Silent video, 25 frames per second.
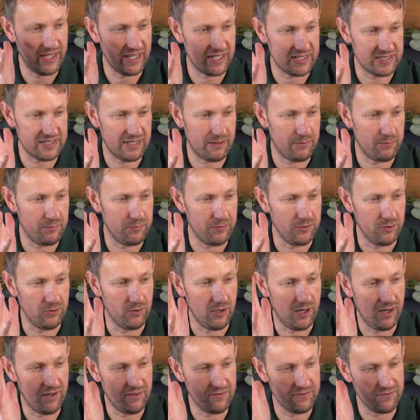example
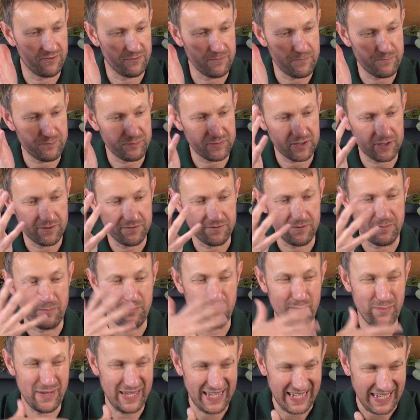of, for
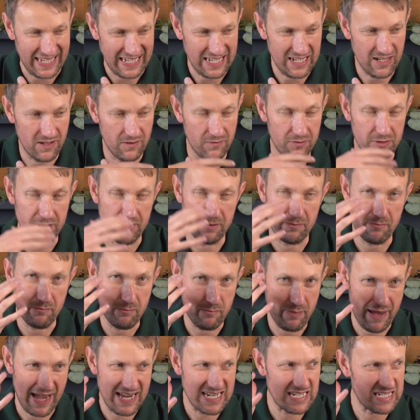me, the
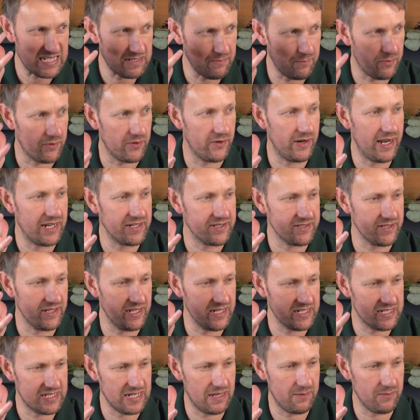best
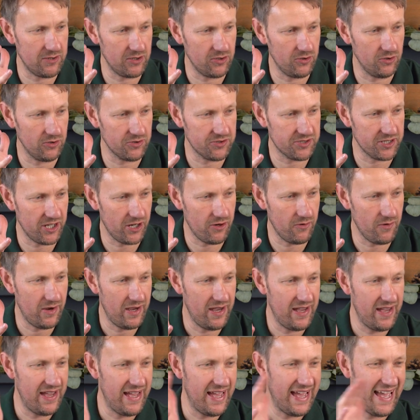Beretta semi-auto
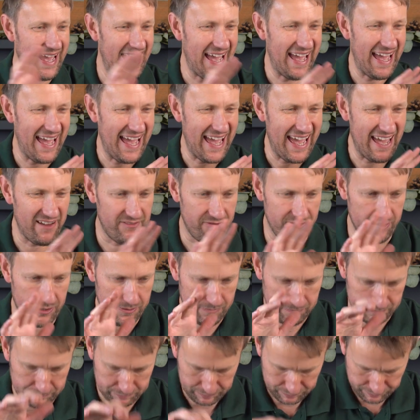ever.
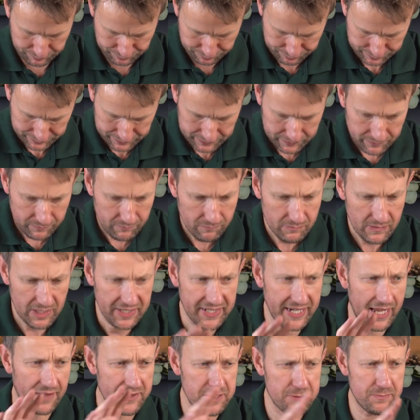
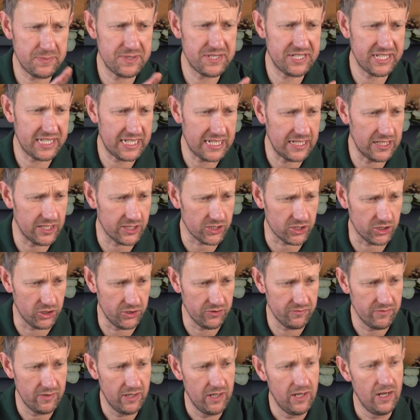Now, this particular
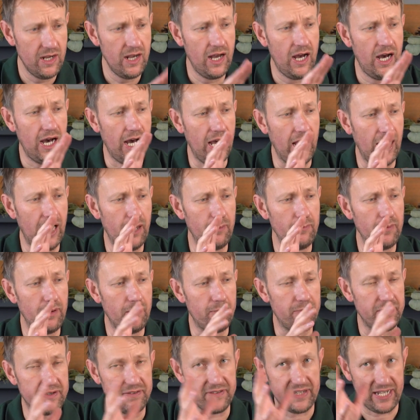gun,
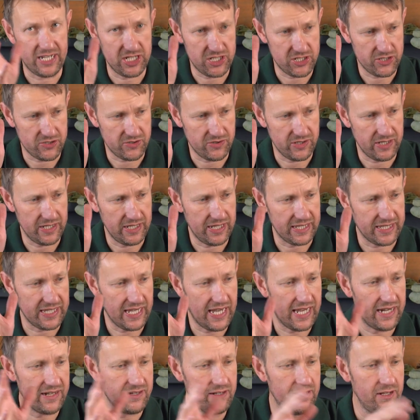bit of a history
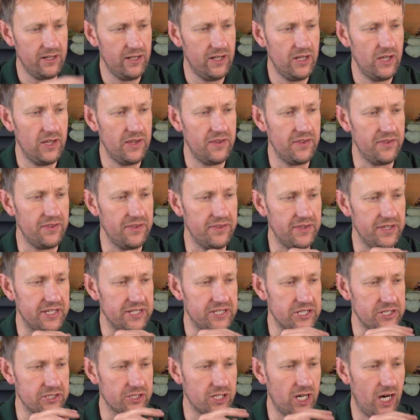again.
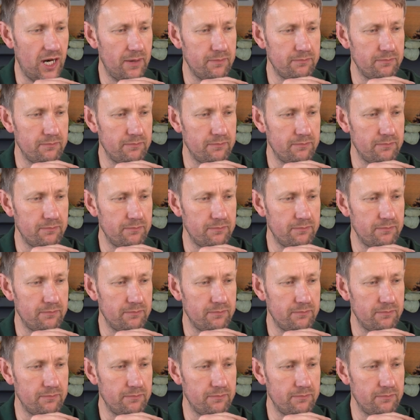This has got a